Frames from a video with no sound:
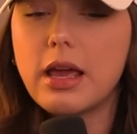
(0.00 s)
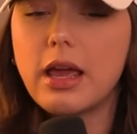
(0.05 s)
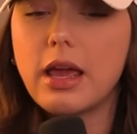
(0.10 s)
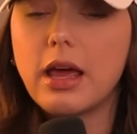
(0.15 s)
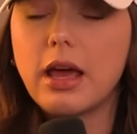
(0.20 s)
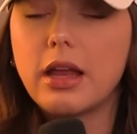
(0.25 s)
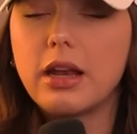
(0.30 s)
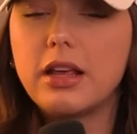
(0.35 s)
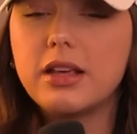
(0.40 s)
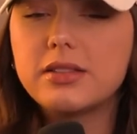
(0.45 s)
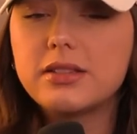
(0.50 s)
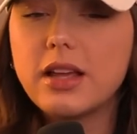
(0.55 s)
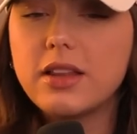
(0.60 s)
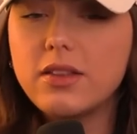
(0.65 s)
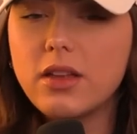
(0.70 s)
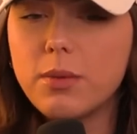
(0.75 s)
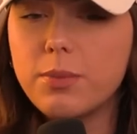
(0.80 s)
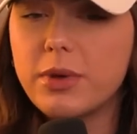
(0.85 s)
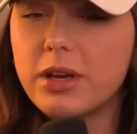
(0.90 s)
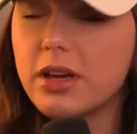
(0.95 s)
And he said
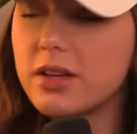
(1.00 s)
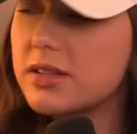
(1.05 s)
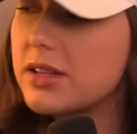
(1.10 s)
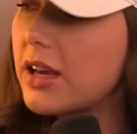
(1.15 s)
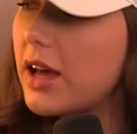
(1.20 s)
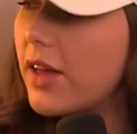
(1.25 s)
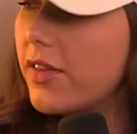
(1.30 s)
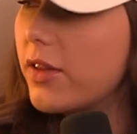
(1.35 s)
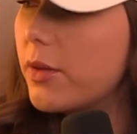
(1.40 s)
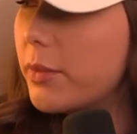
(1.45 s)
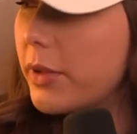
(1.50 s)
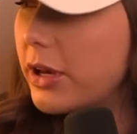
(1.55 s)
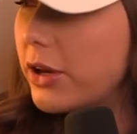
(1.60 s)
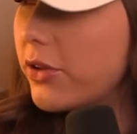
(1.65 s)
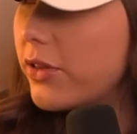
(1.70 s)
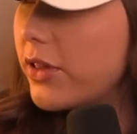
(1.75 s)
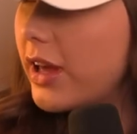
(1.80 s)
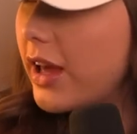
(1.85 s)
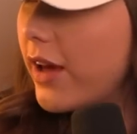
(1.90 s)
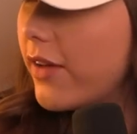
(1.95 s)
that because on the
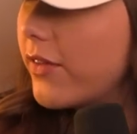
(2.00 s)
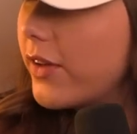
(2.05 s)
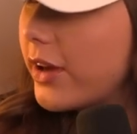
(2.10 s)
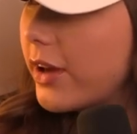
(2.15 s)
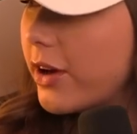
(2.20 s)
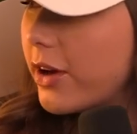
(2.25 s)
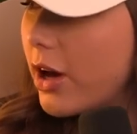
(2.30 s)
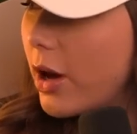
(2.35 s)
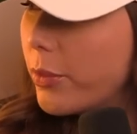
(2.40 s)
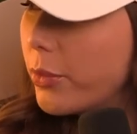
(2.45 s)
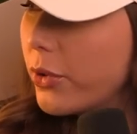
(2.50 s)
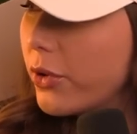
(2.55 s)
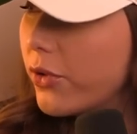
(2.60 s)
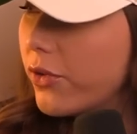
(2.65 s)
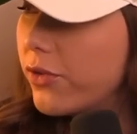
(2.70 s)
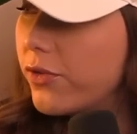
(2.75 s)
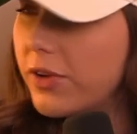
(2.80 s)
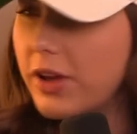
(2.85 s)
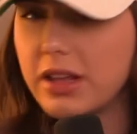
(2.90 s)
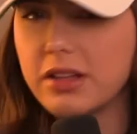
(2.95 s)
menu they have a couple
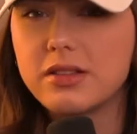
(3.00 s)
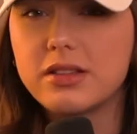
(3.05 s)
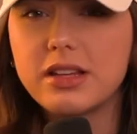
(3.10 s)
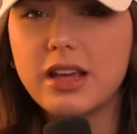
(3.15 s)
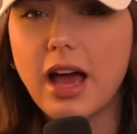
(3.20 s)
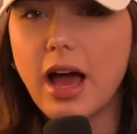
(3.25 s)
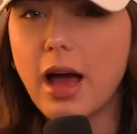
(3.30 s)
of fancy